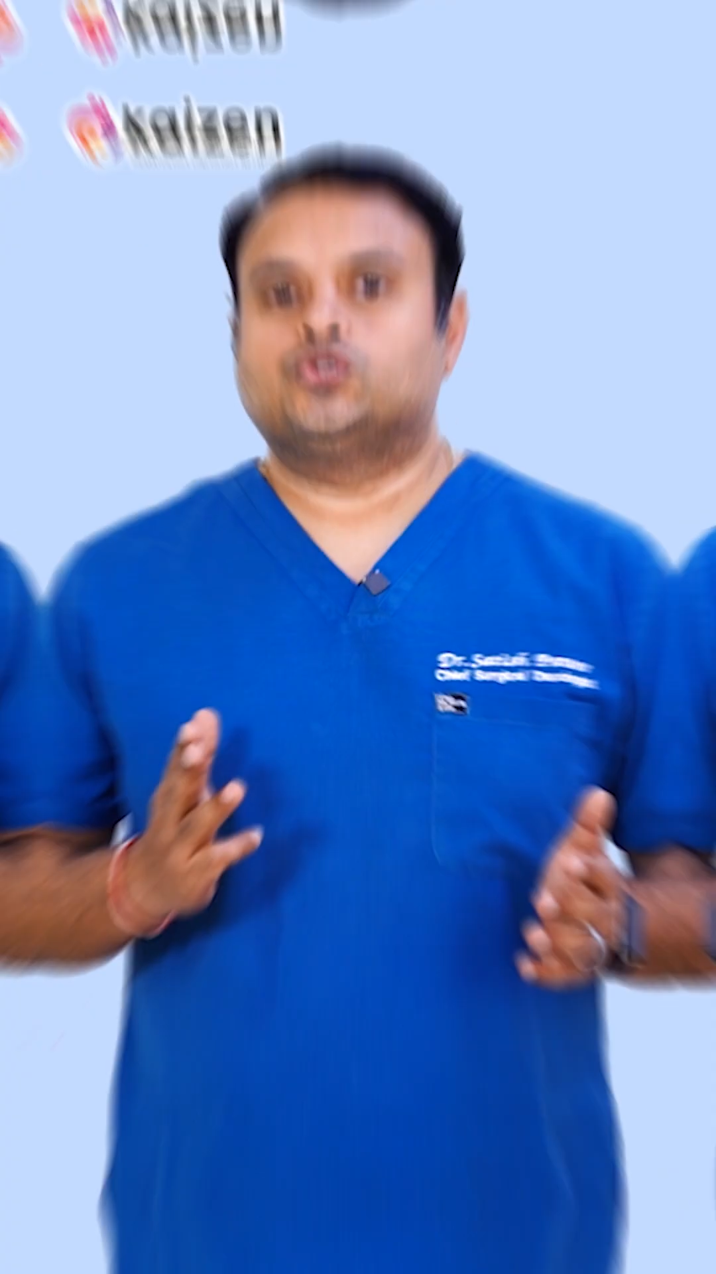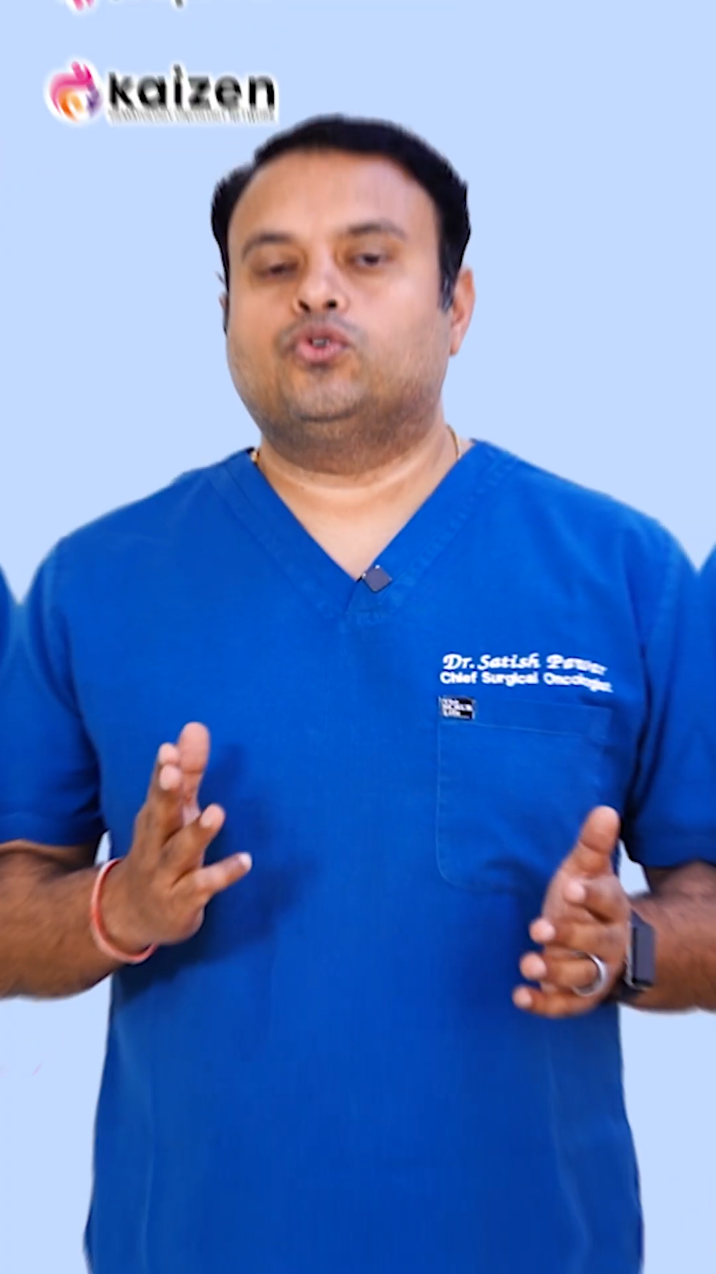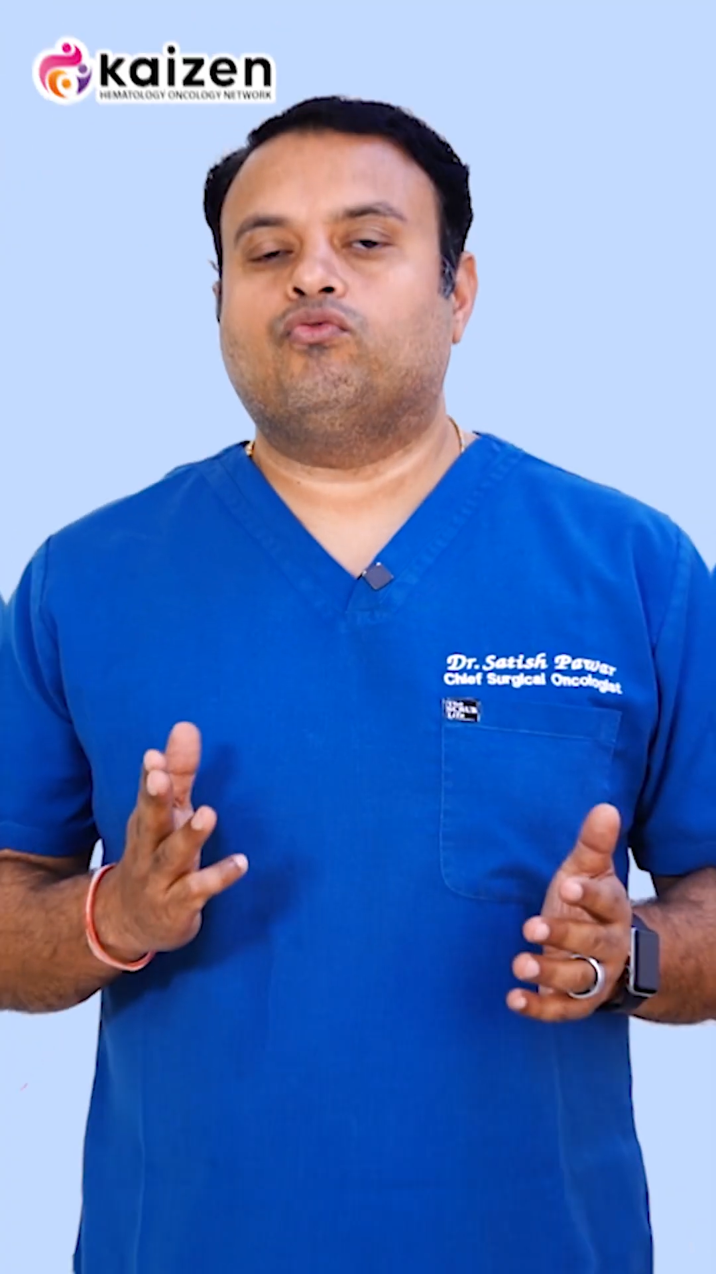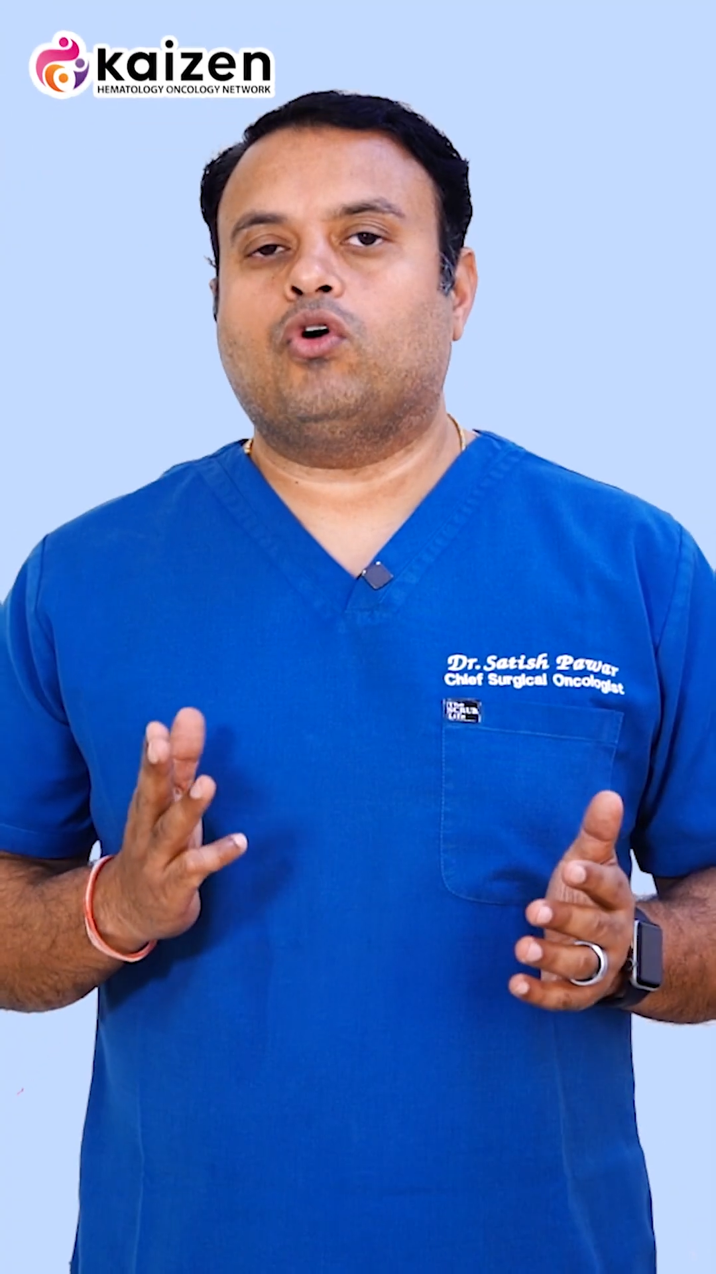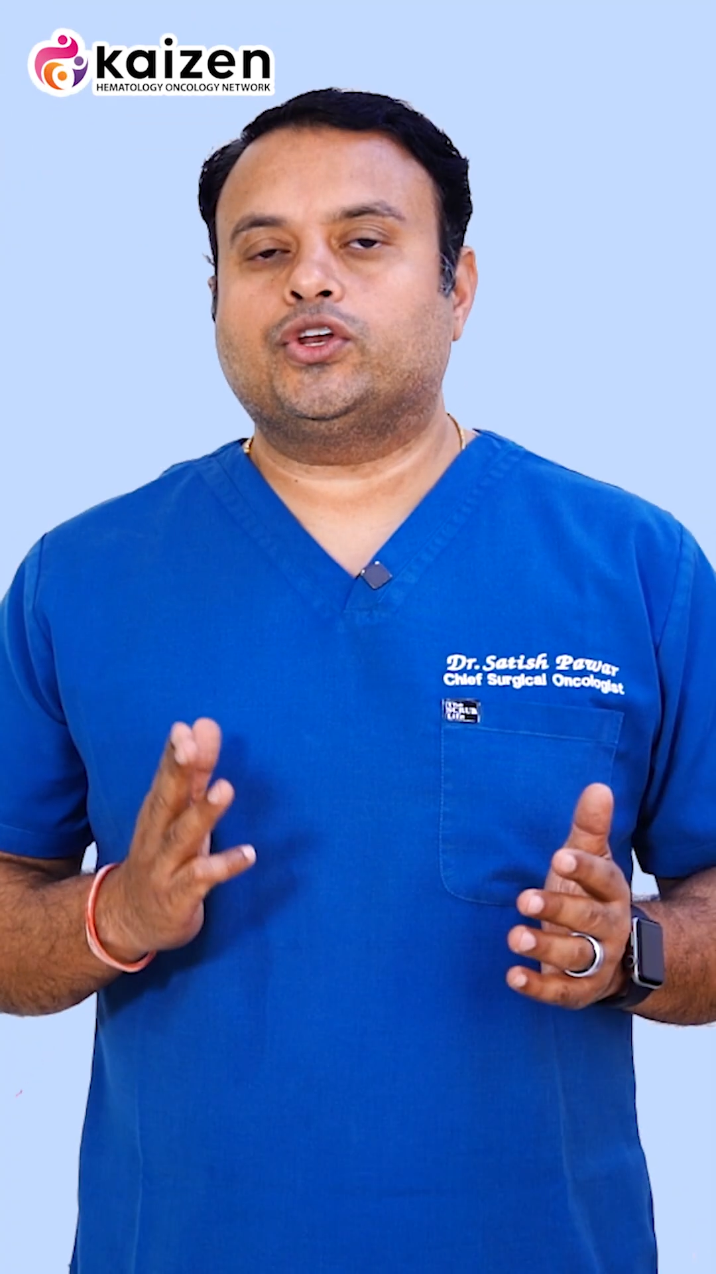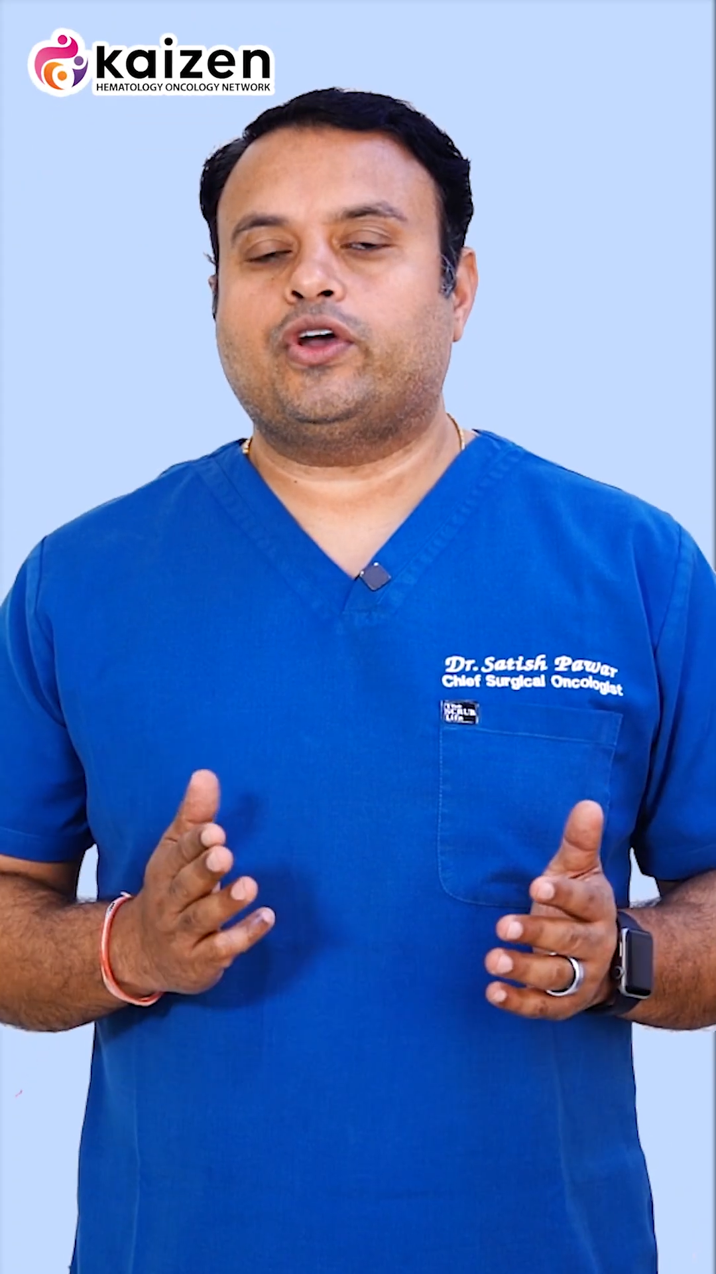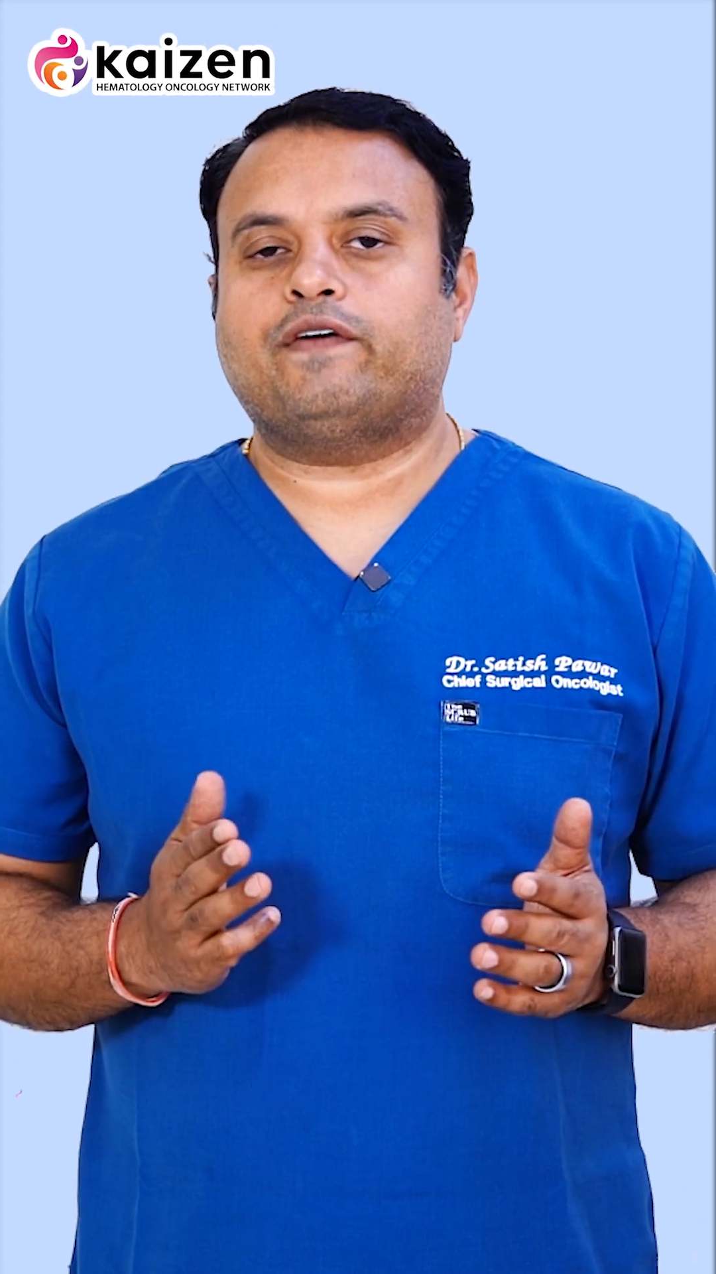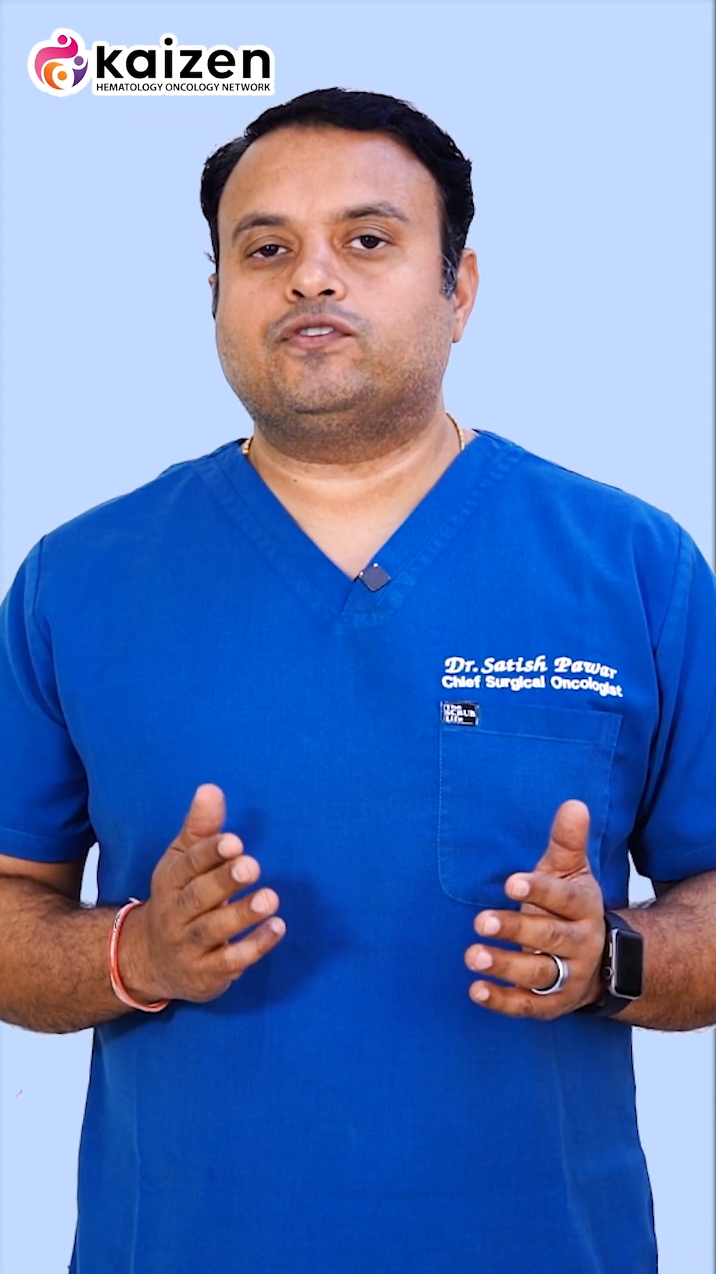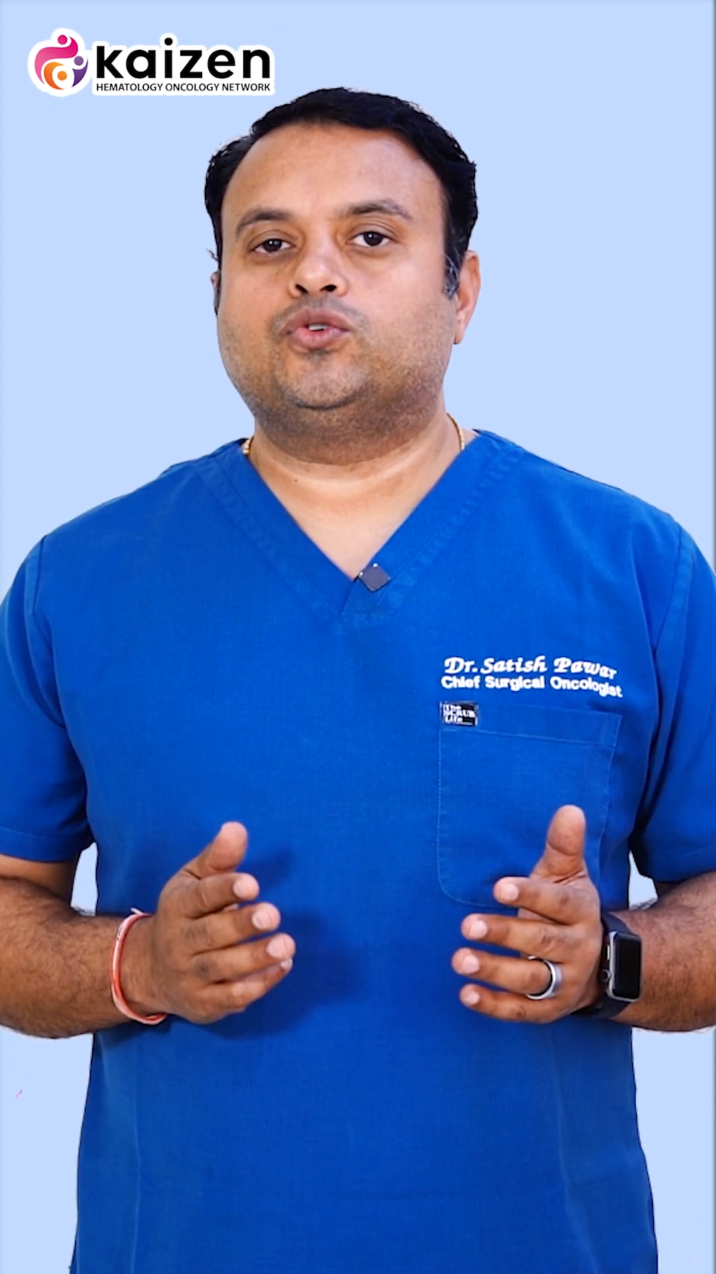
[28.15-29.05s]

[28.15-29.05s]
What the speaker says: So what you have